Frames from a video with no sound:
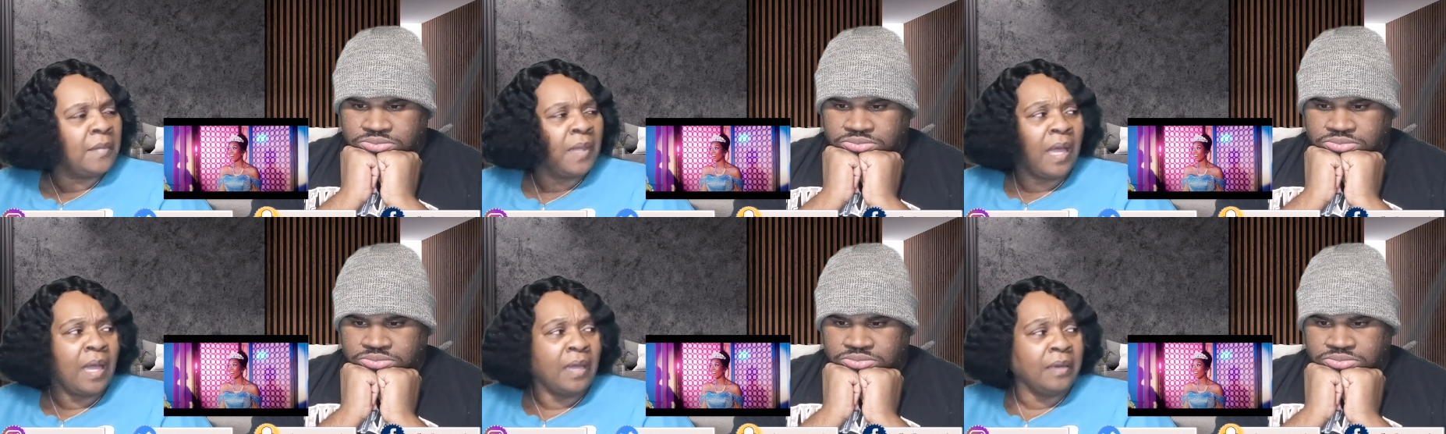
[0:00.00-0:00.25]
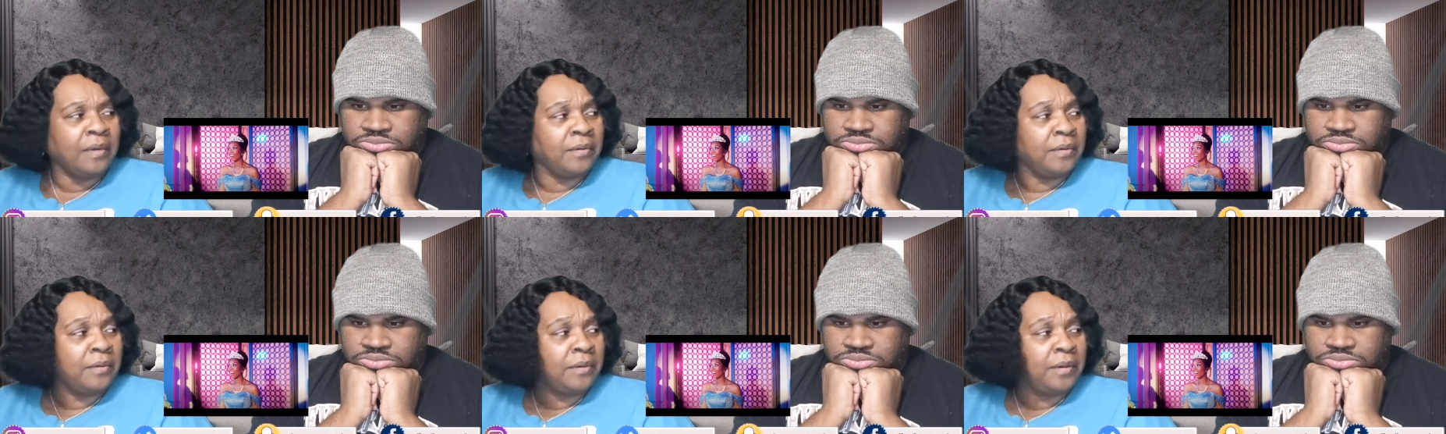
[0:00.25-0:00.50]
Speaker 1: I
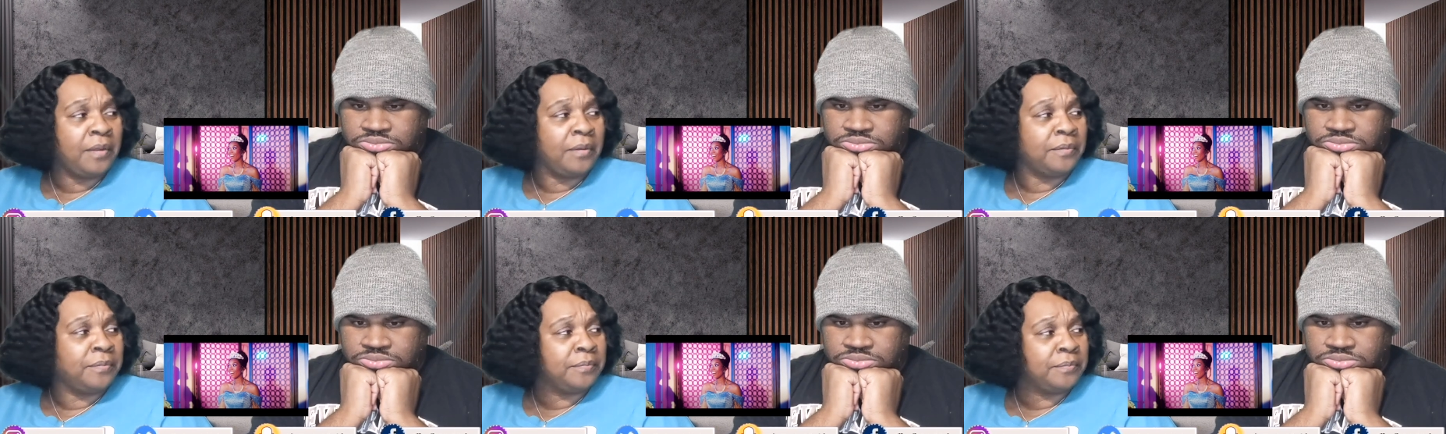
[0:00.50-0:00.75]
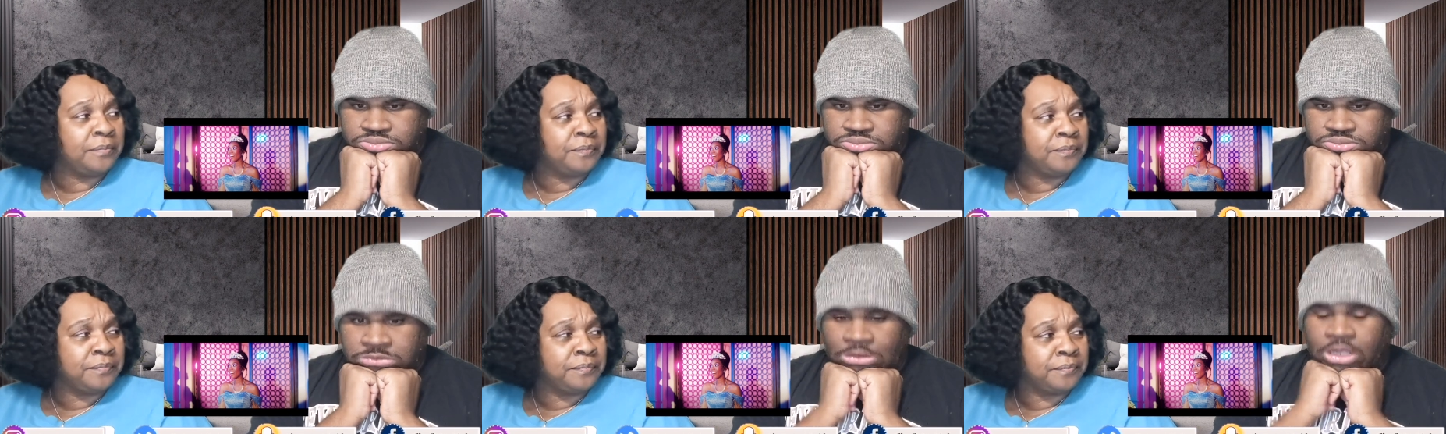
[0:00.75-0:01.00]
don't know.
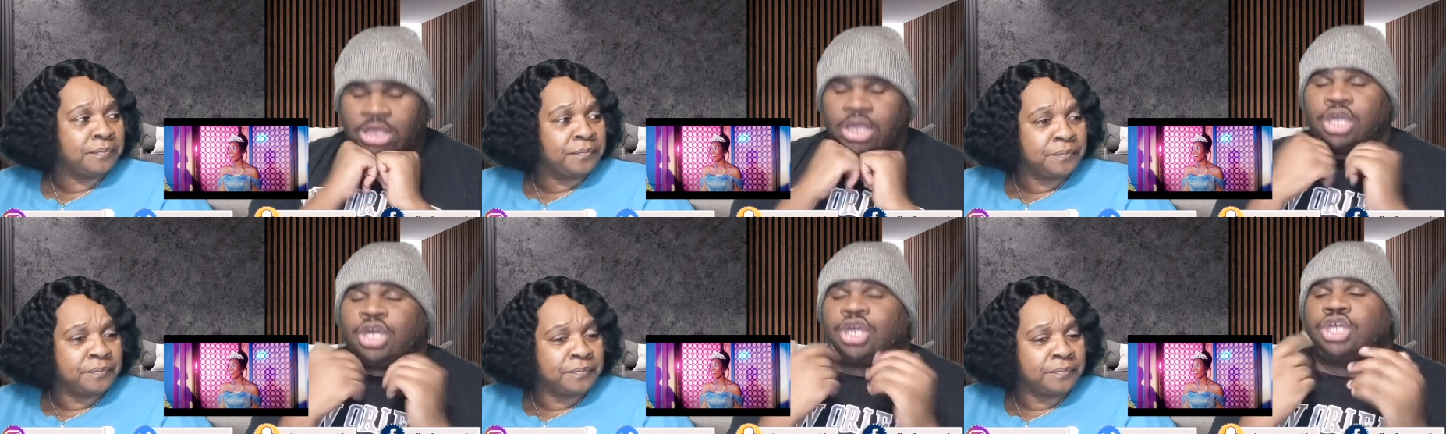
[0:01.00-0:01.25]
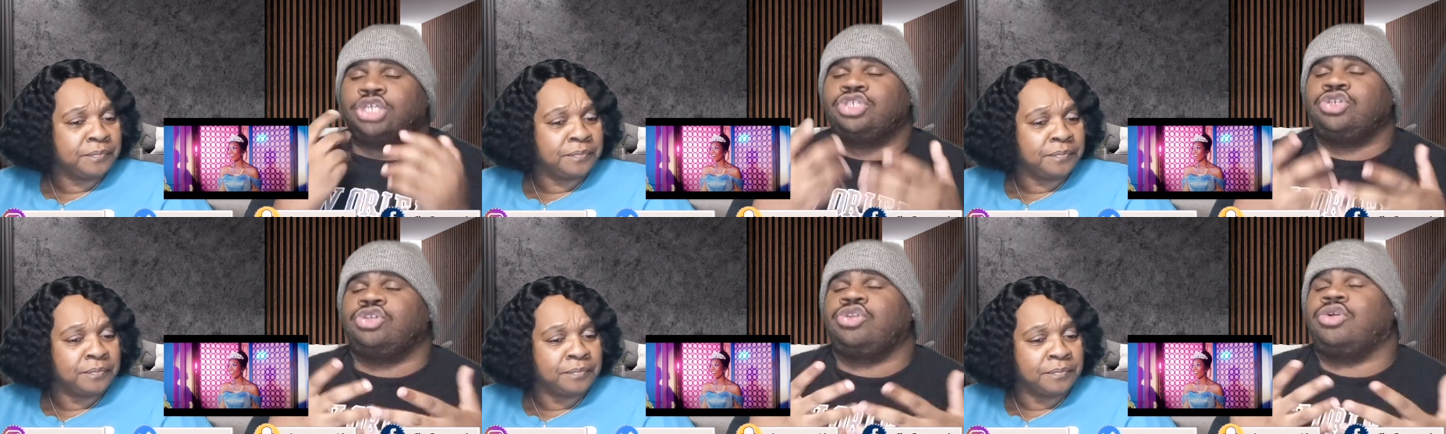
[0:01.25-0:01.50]
Because,
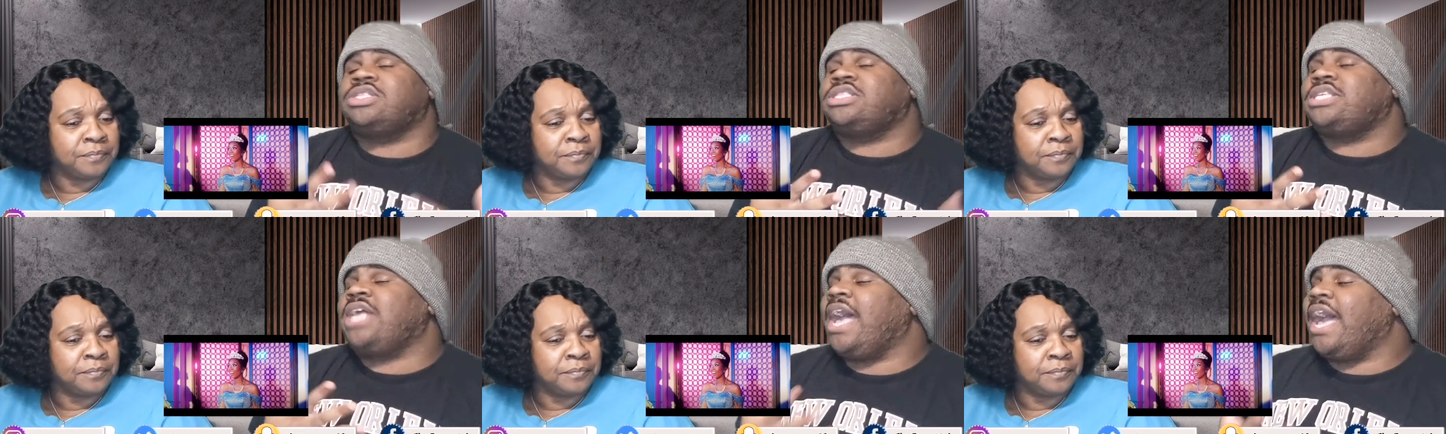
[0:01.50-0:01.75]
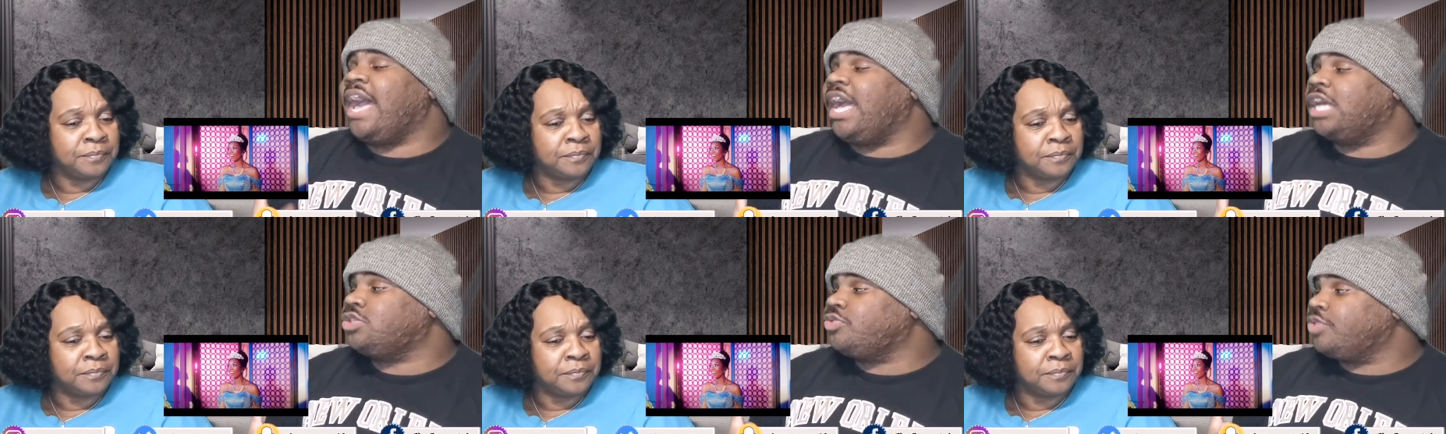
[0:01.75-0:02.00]
you know,
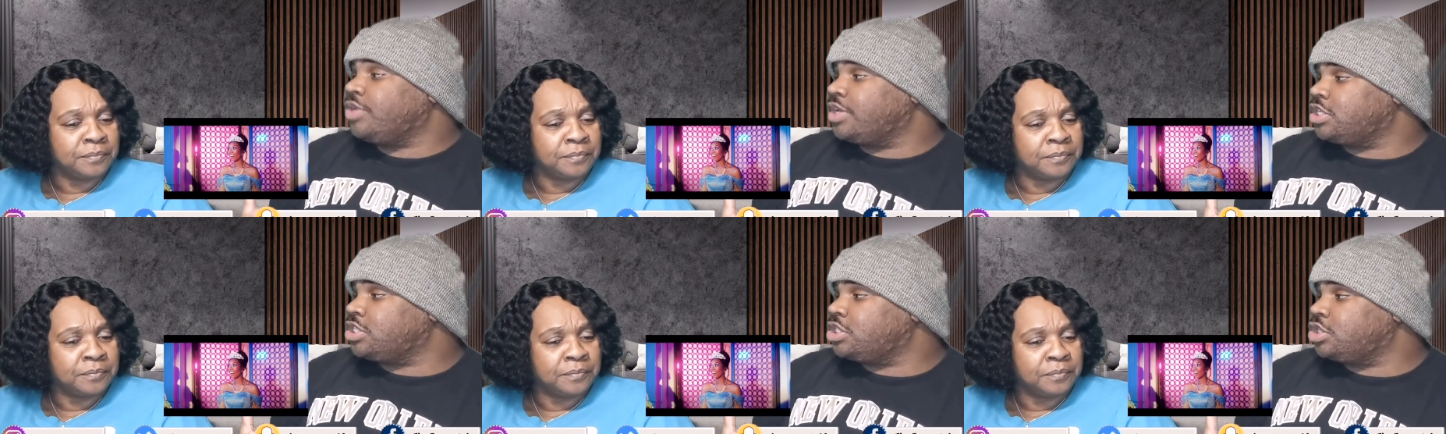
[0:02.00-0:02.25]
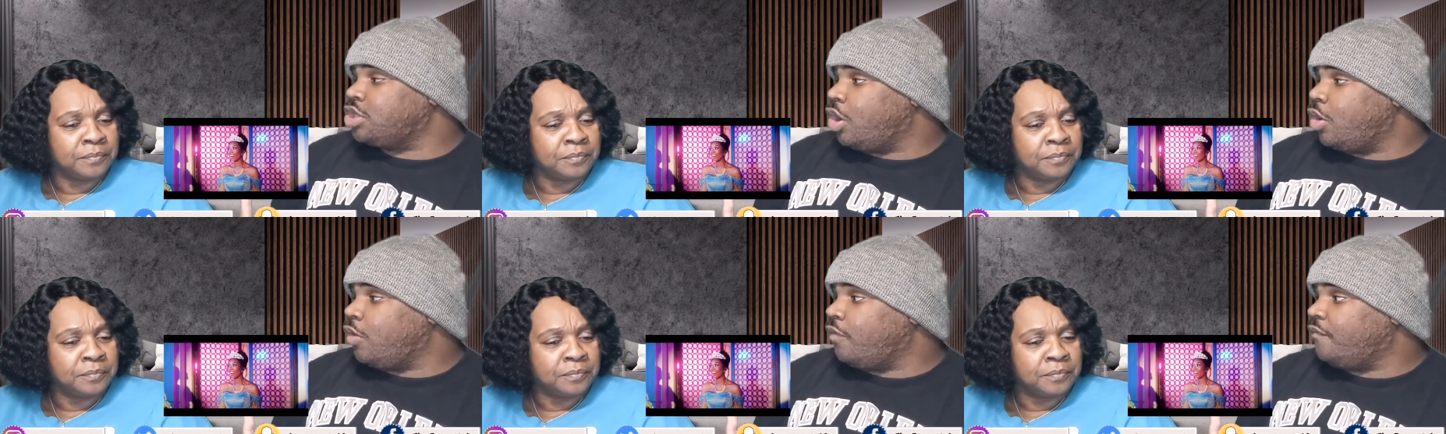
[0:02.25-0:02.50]
Todrick is
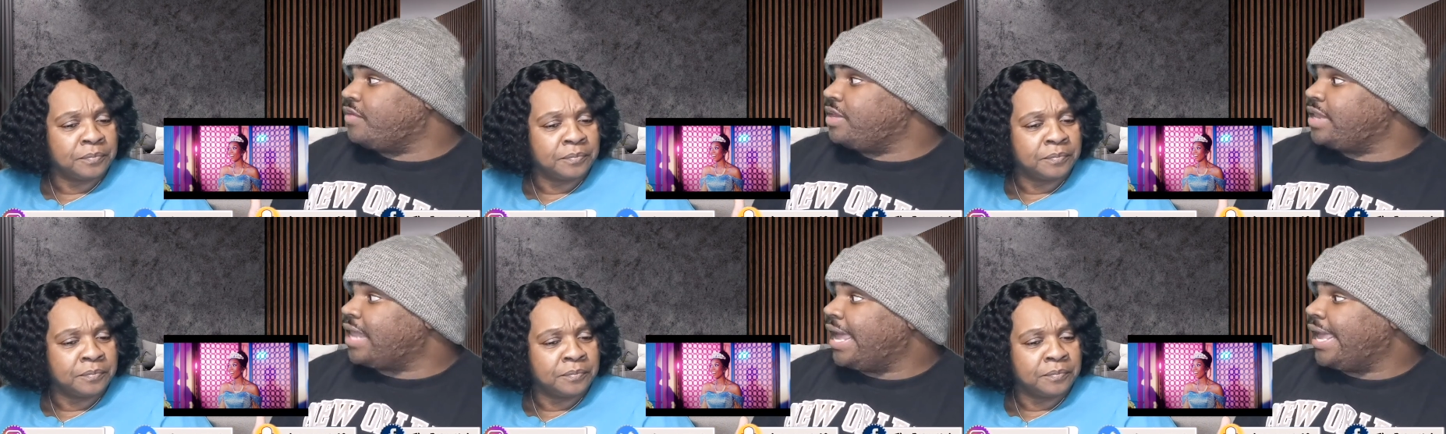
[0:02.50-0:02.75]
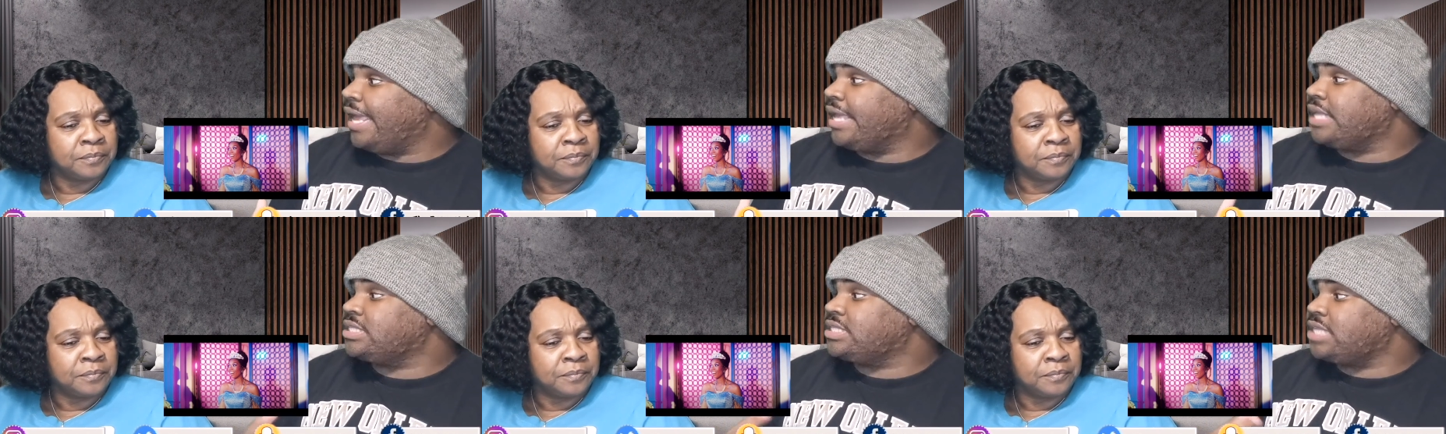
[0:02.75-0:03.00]
known for,
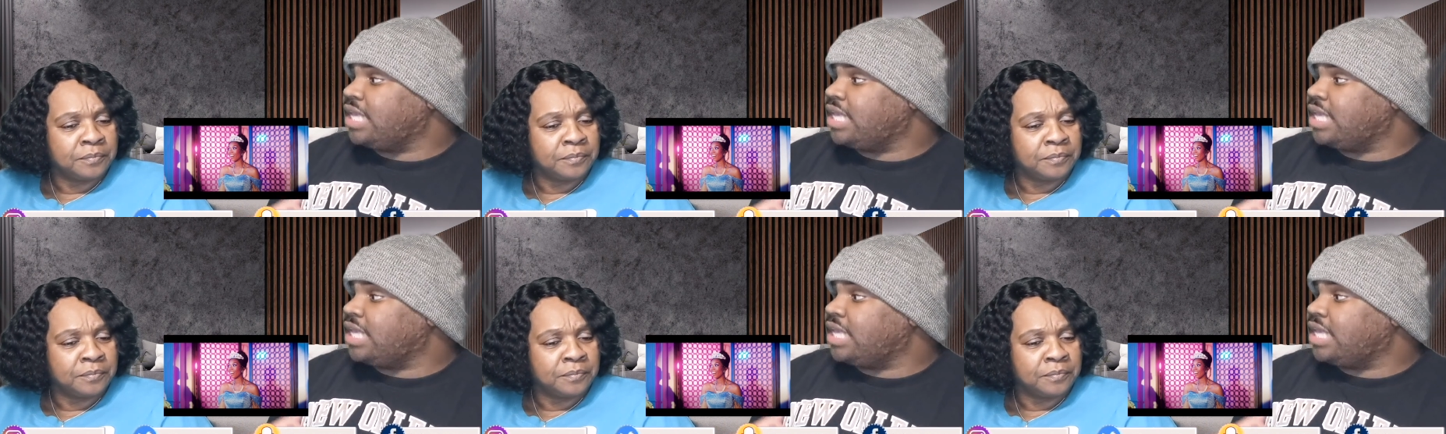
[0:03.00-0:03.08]
like,